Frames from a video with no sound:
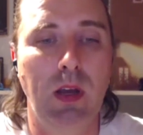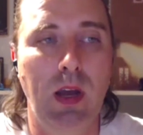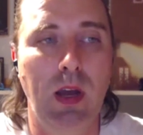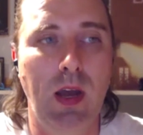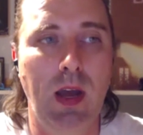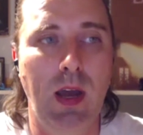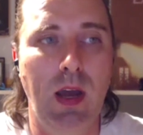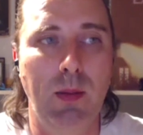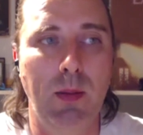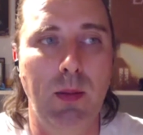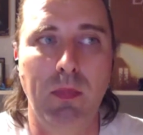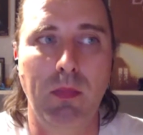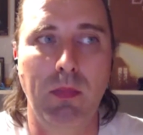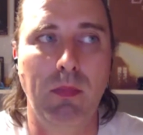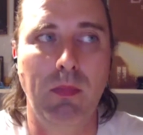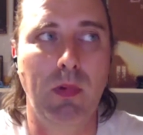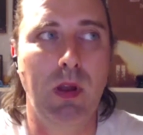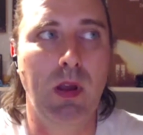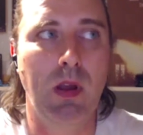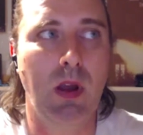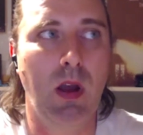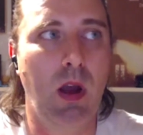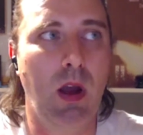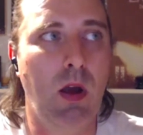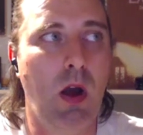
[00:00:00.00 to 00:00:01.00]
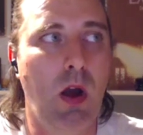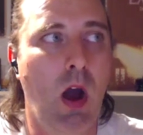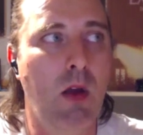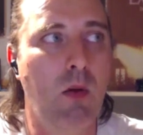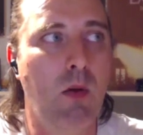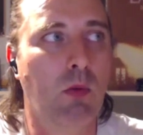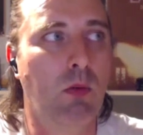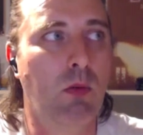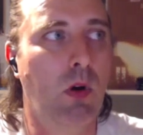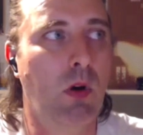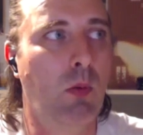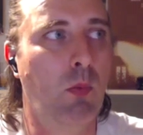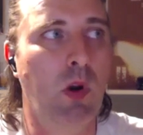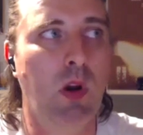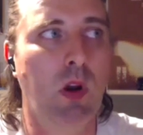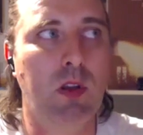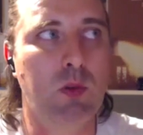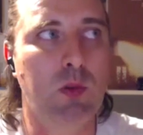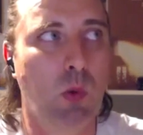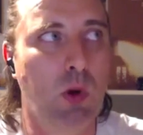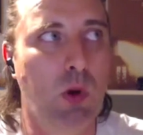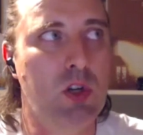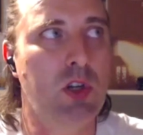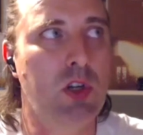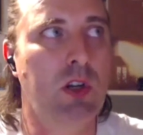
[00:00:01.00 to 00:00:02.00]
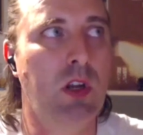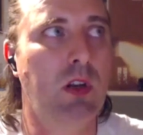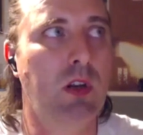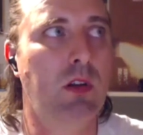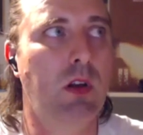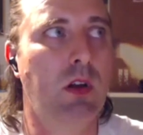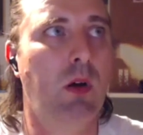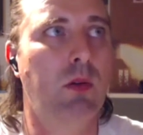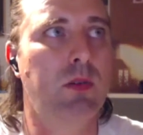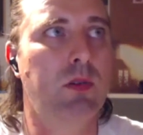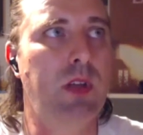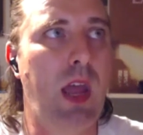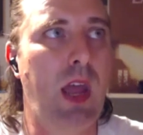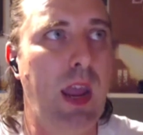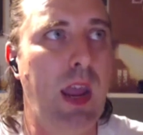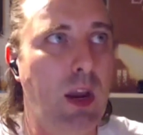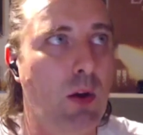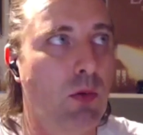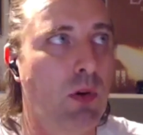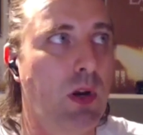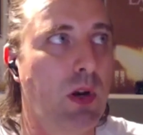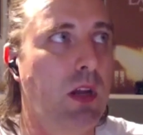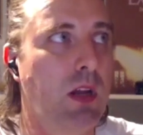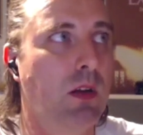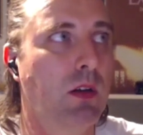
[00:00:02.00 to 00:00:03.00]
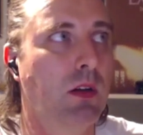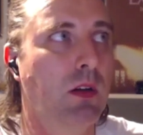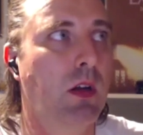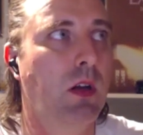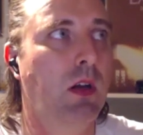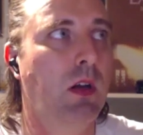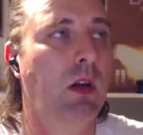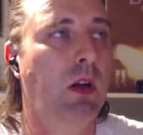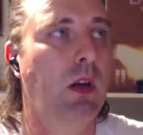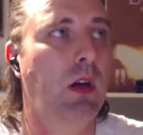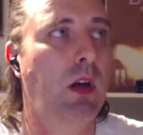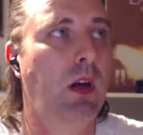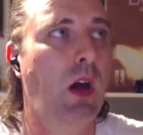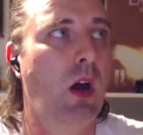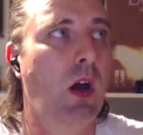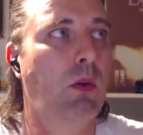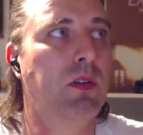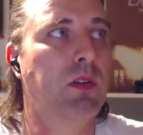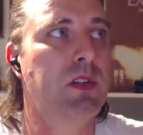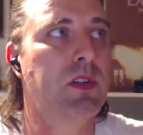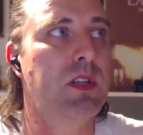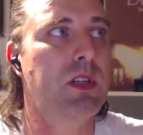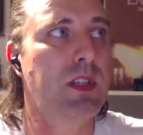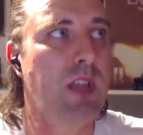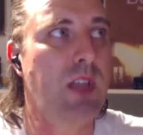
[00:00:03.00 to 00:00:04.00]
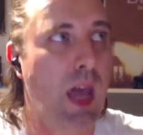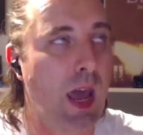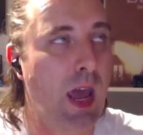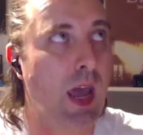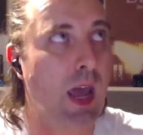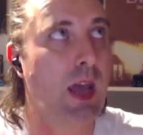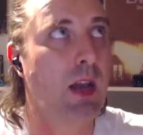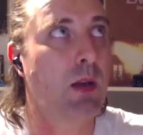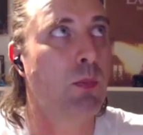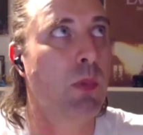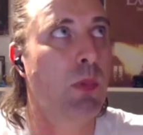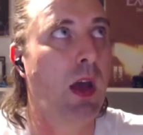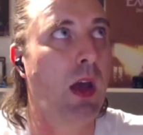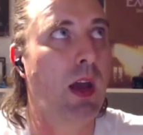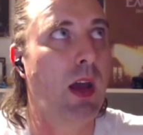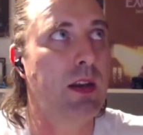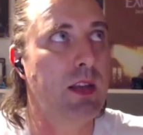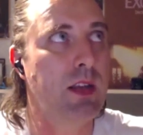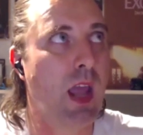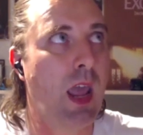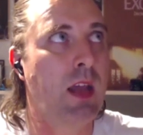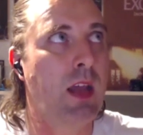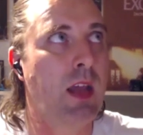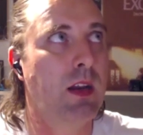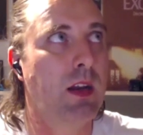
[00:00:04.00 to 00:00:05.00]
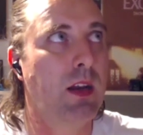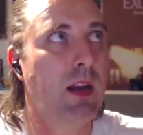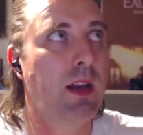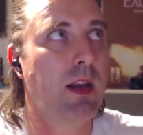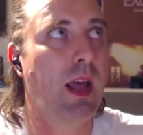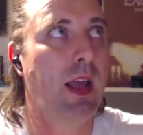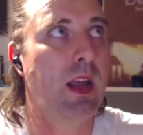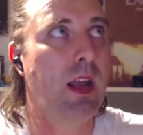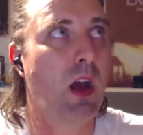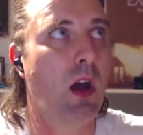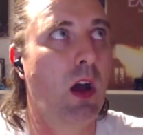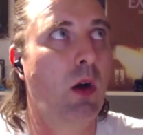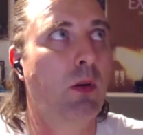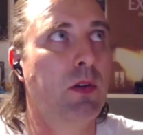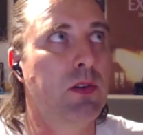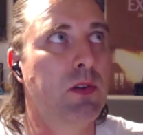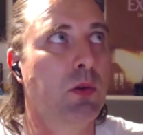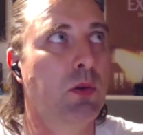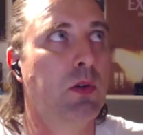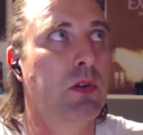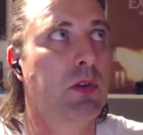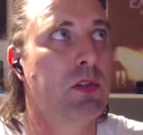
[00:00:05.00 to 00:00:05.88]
When I was watching it, I was angry, I was sad, but at the end of the day, I was